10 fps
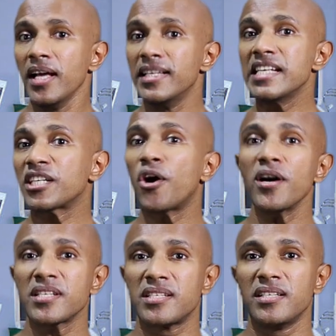This
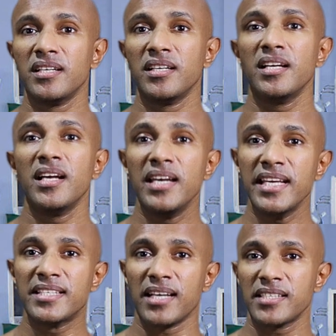cost
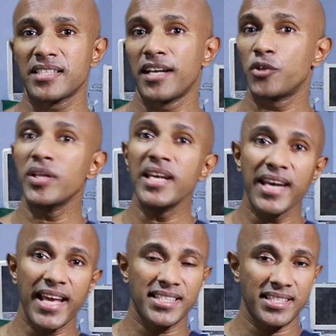leads us to the
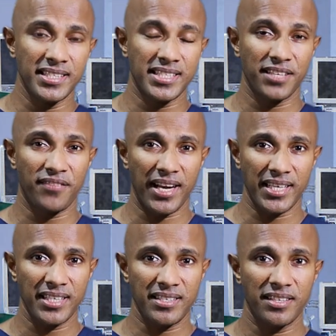next
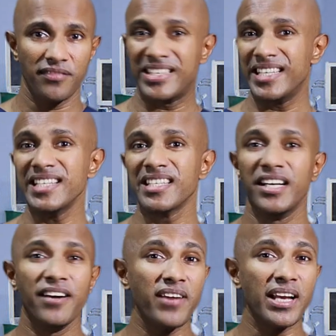disadvantage, which is
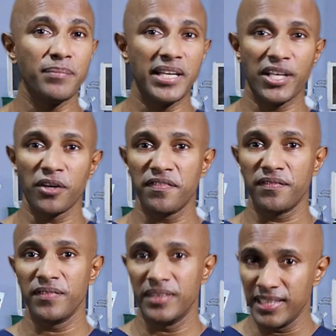availability of
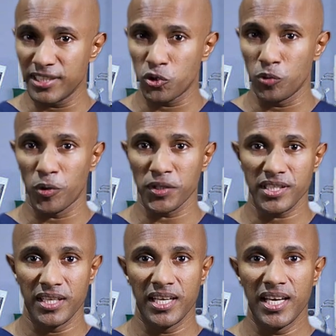these robots.
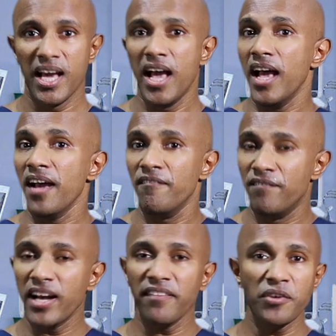
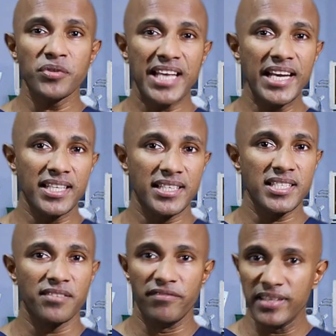Very few
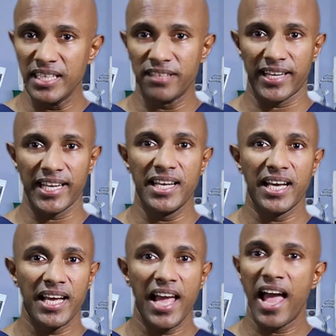centers worldwide
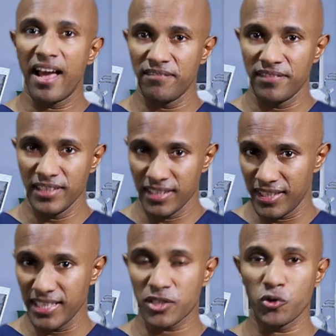have
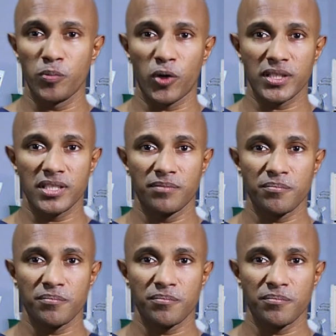these robots.